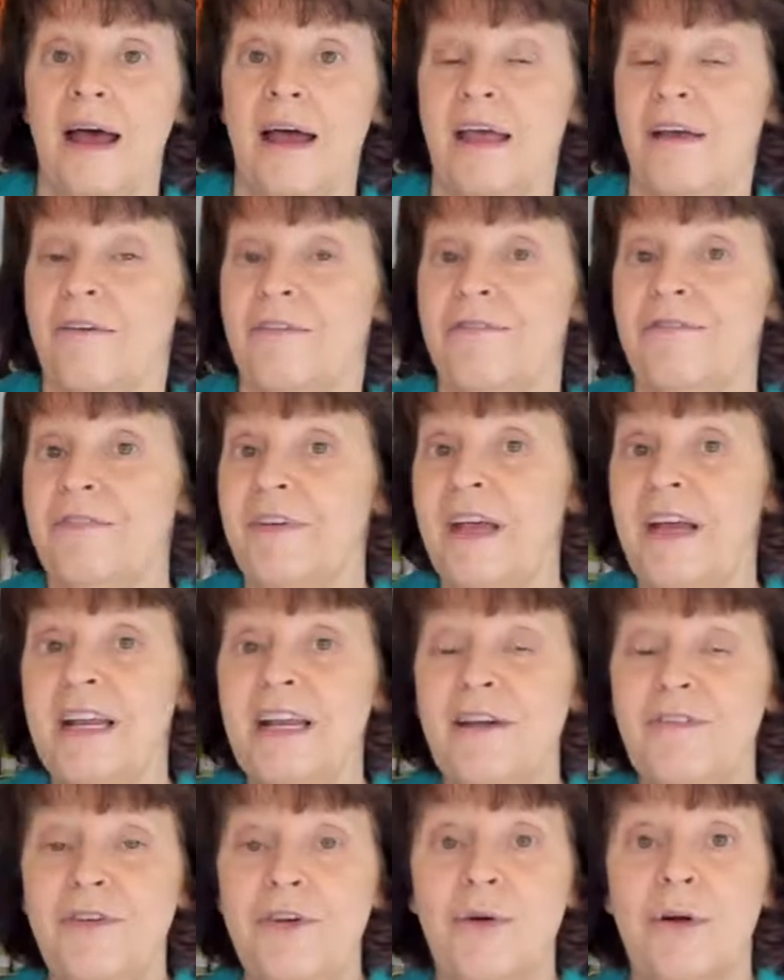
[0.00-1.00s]
If
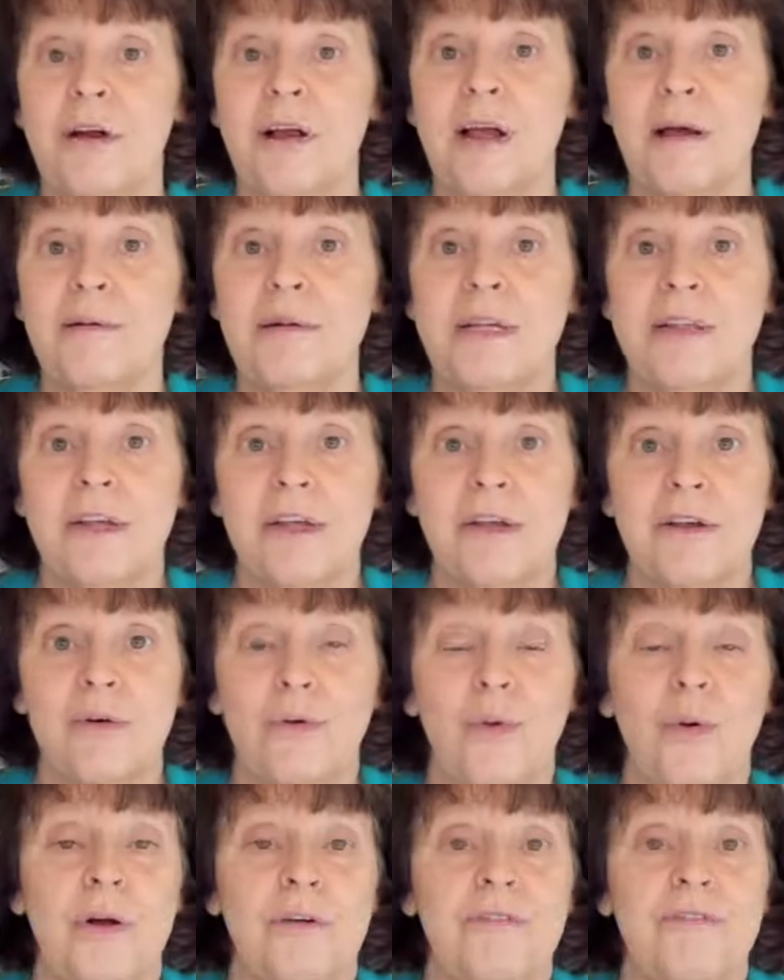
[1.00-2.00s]
any of you are coming to
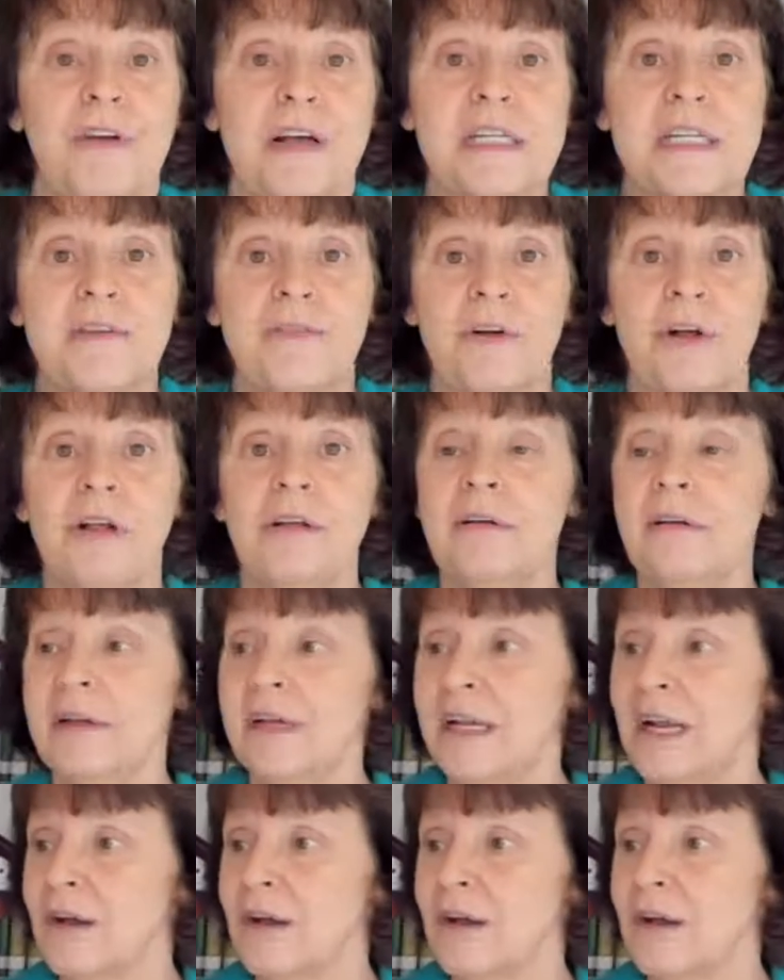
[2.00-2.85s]
the Quilt Festival,